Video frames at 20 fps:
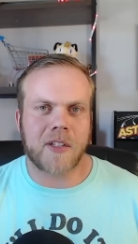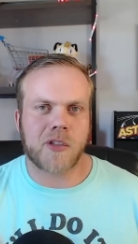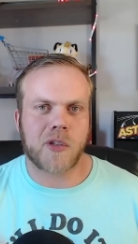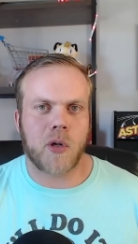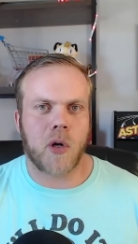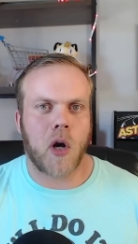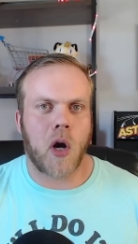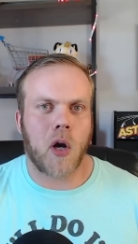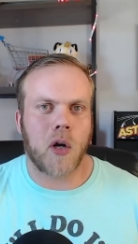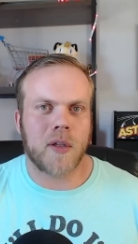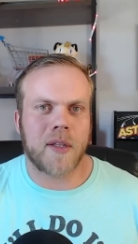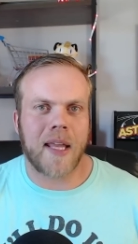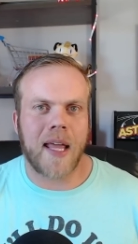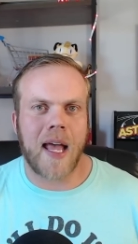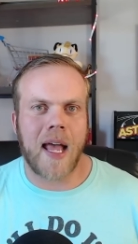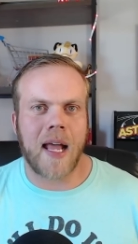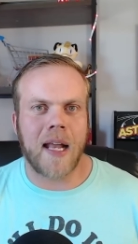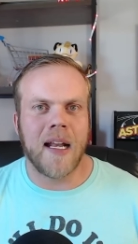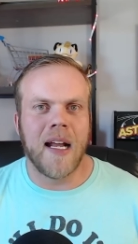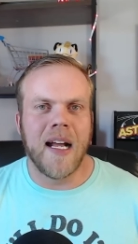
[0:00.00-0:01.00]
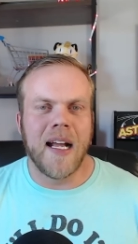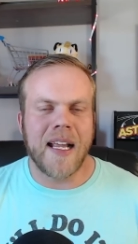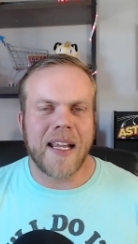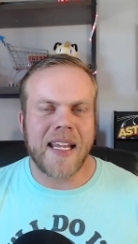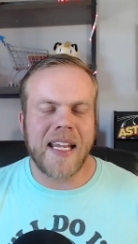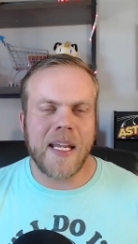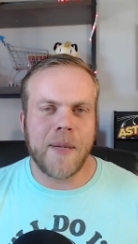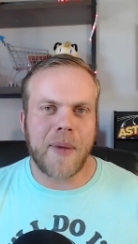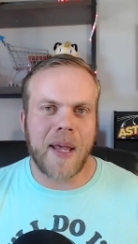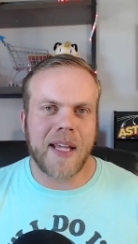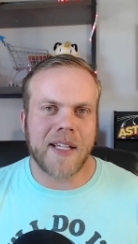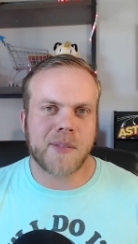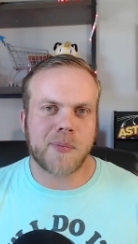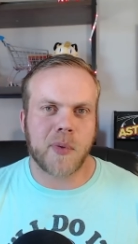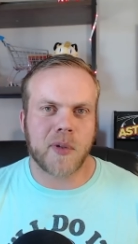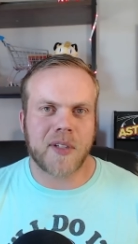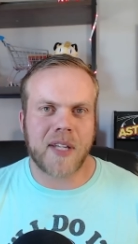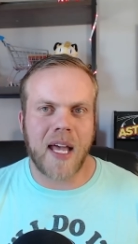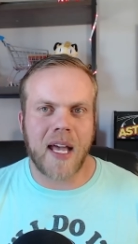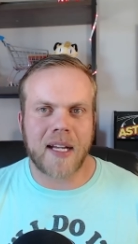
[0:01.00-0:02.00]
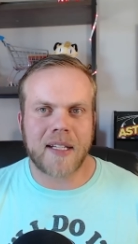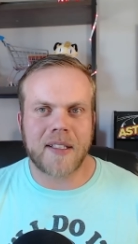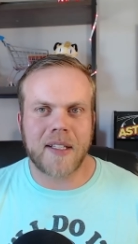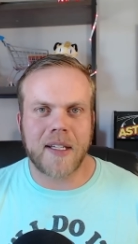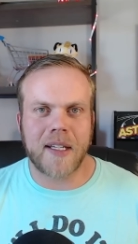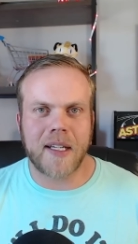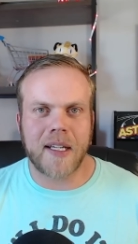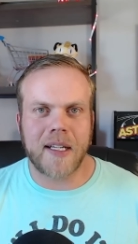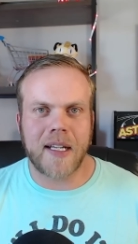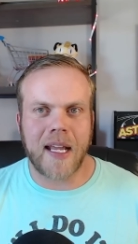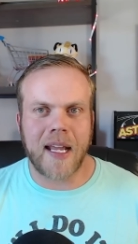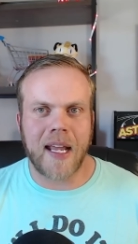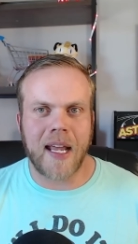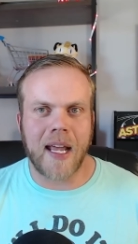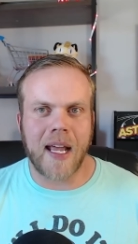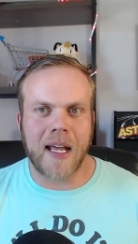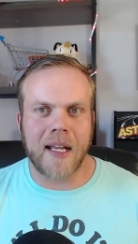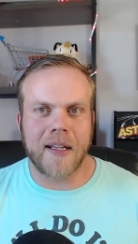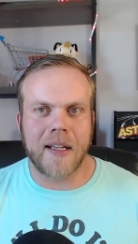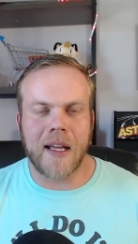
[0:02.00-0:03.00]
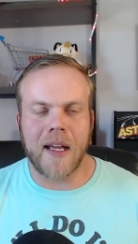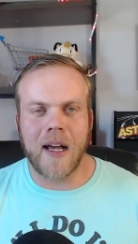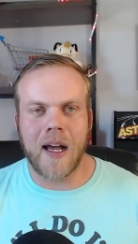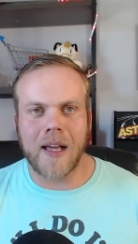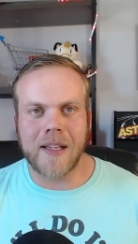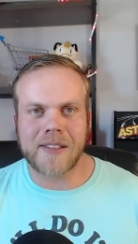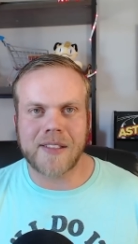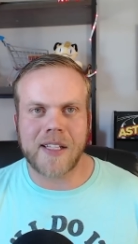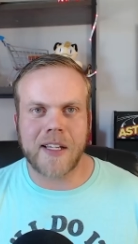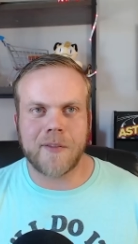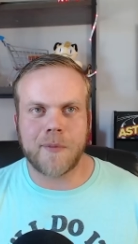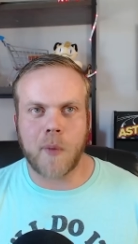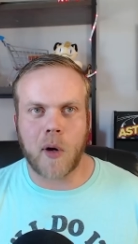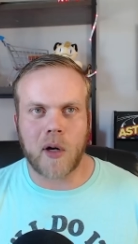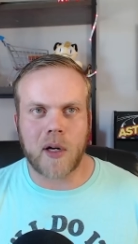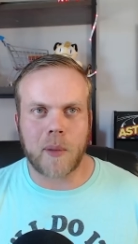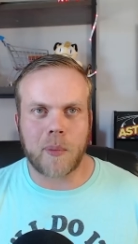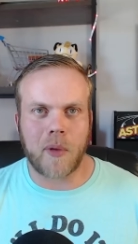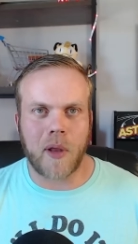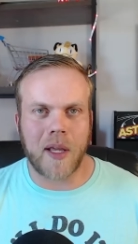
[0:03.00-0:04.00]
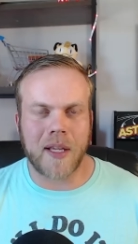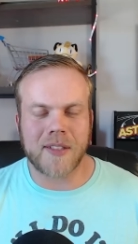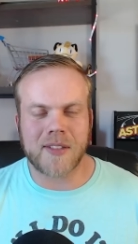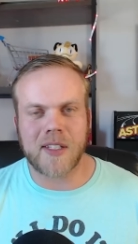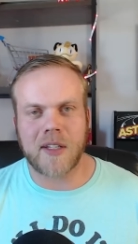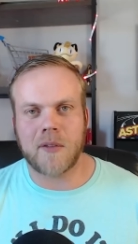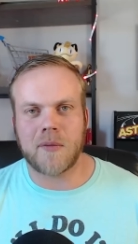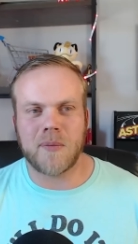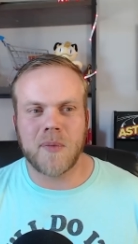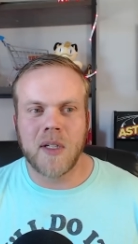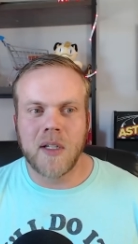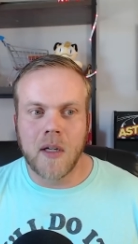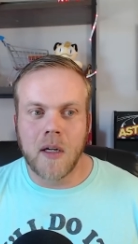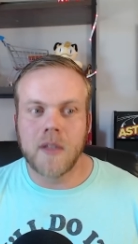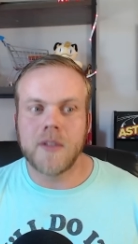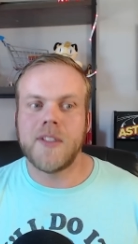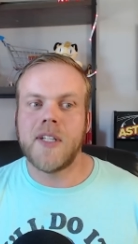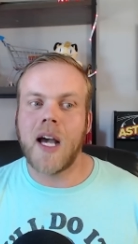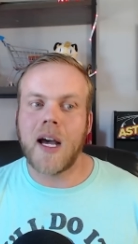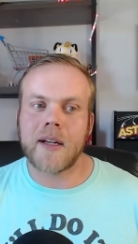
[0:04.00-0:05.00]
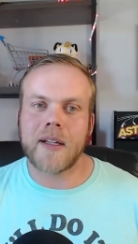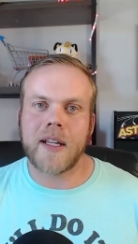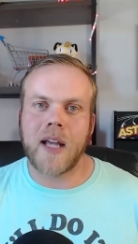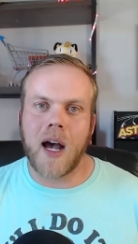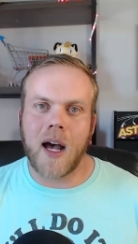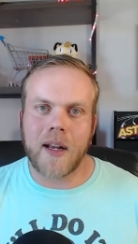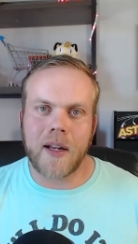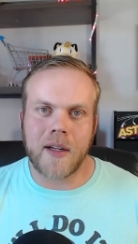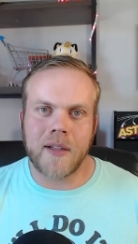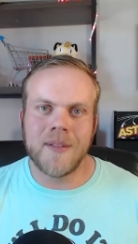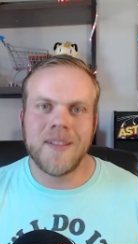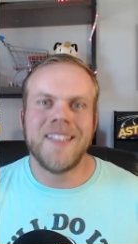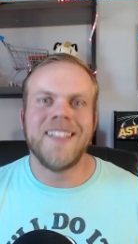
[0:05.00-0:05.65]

sure that eBay's protected and safe marketplace and yada, yada.